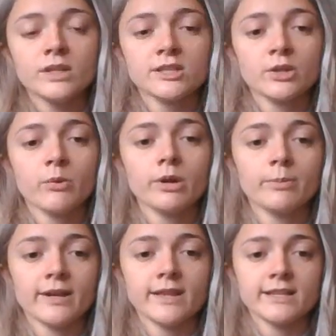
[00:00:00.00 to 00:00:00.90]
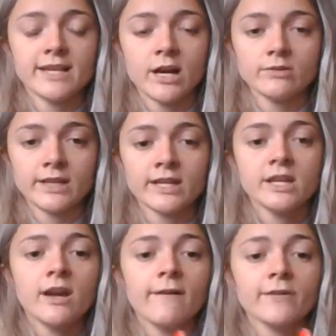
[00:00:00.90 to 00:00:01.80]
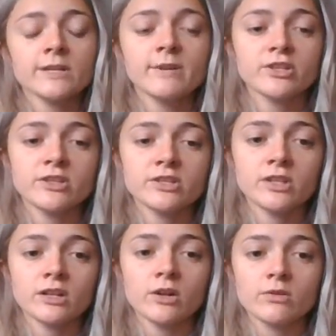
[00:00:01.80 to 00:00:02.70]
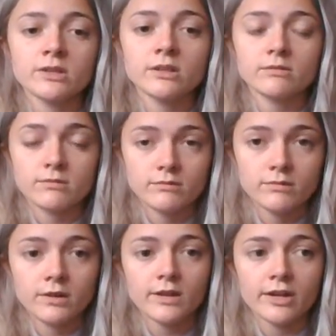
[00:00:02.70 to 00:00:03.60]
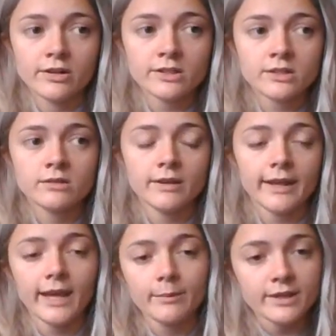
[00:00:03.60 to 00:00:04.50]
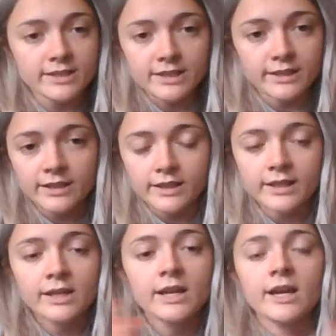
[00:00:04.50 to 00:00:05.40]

So you want to break that down. Like first make sure your student knows the letters, like A, B, C, D, E,